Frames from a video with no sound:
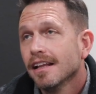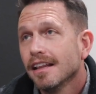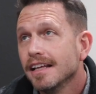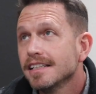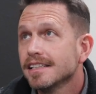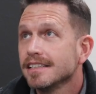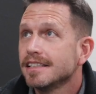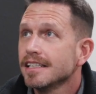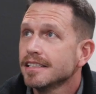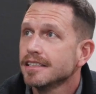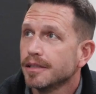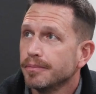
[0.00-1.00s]
this
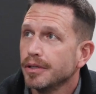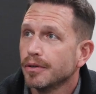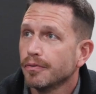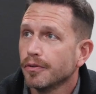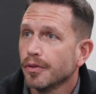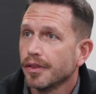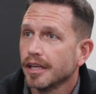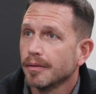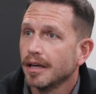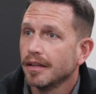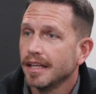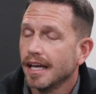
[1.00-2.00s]
is the beautiful thing
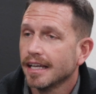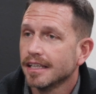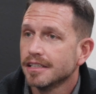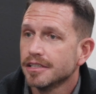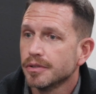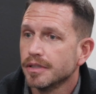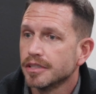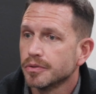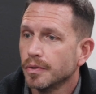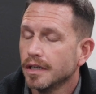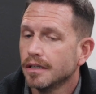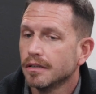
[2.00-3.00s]
about the ag industry as
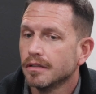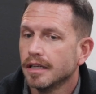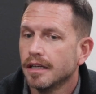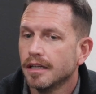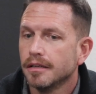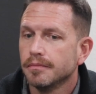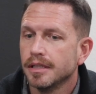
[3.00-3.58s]
well.